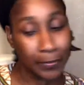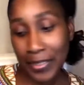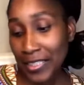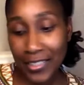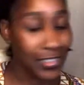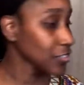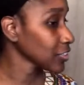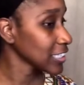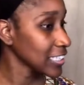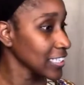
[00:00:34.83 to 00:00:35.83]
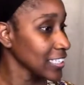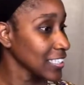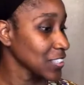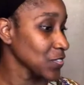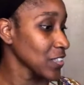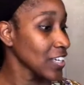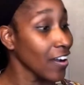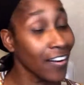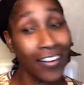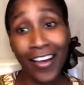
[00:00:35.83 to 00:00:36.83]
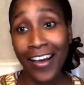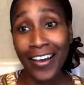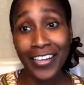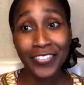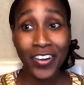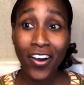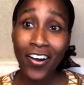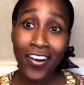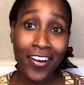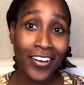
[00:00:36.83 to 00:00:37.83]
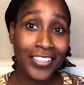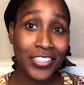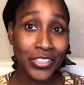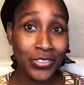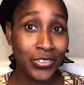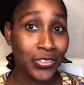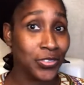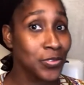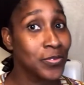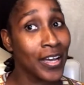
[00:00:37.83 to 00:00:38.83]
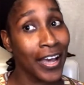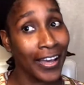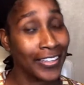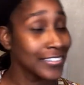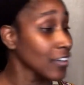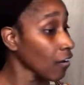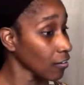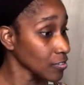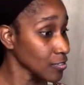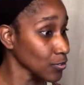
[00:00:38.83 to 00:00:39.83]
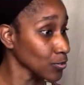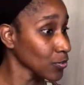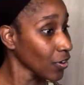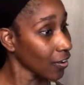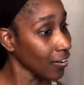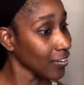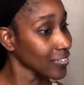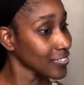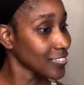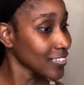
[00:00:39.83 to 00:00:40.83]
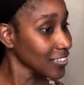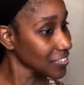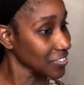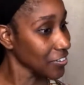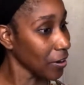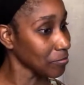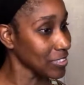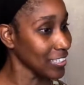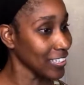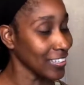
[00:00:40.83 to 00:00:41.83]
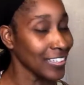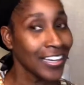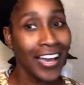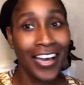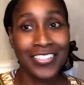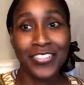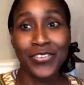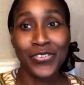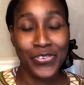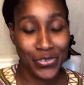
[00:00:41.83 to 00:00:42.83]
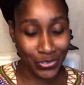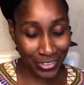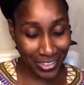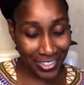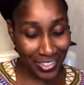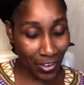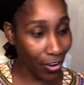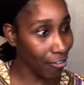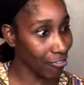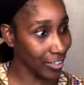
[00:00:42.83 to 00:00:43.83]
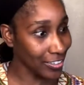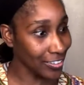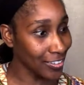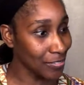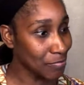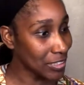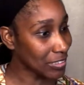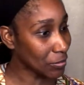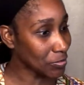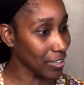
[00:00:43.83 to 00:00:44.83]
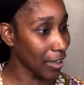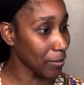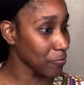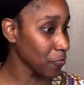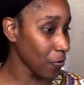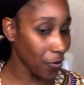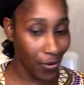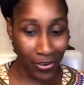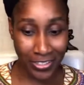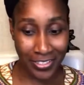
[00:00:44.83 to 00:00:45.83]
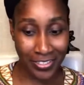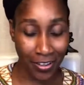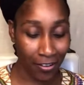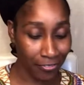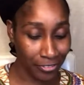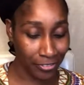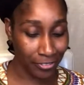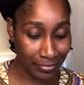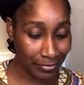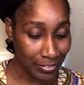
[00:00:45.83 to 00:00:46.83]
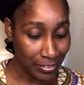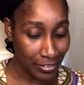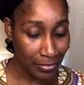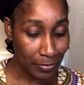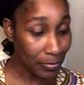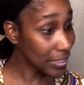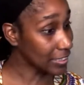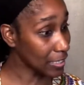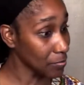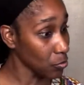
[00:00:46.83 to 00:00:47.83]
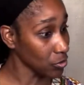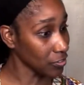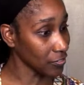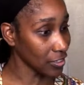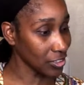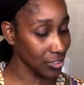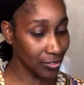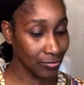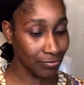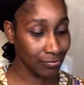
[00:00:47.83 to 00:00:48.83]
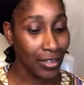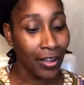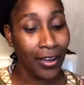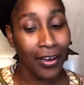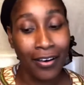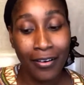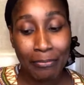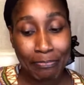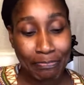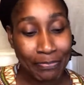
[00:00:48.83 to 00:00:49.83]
Peace, greetings. We are live on YouTube and also on Instagram today. And so this is our regular meetup time for our sovereign midday motivation. I